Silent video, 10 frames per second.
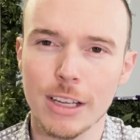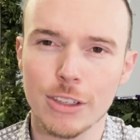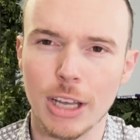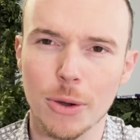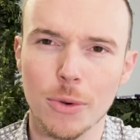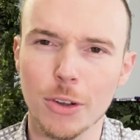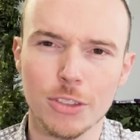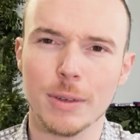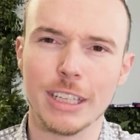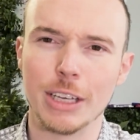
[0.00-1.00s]
So
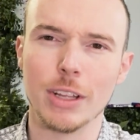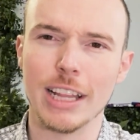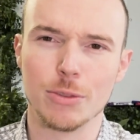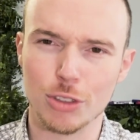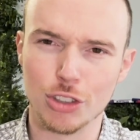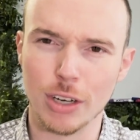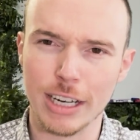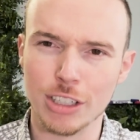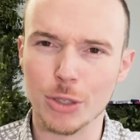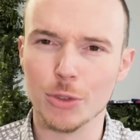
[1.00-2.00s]
ultimately, that's what you're
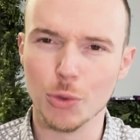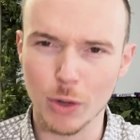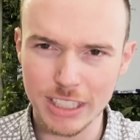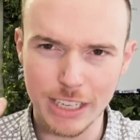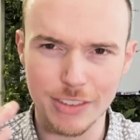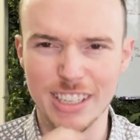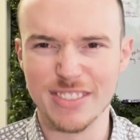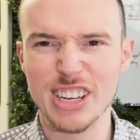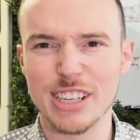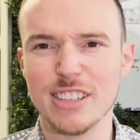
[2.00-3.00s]
trying to do, is you want to give it a
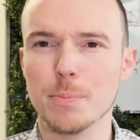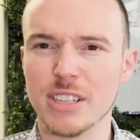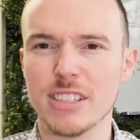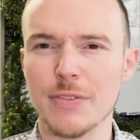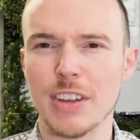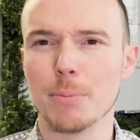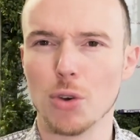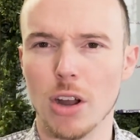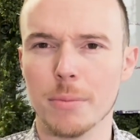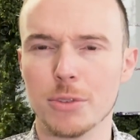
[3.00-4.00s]
very specific
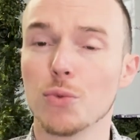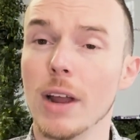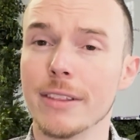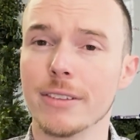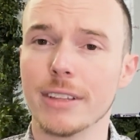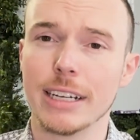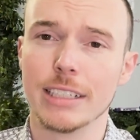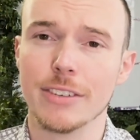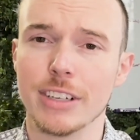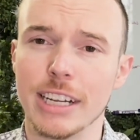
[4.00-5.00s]
prompt rather
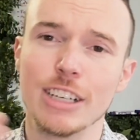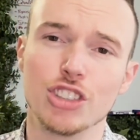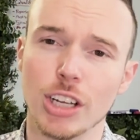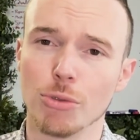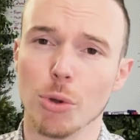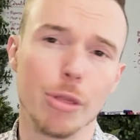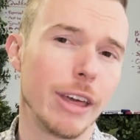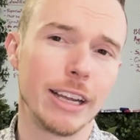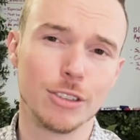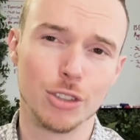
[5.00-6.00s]
than give it a general
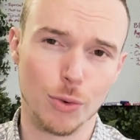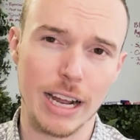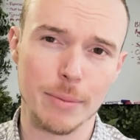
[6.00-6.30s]
thing to write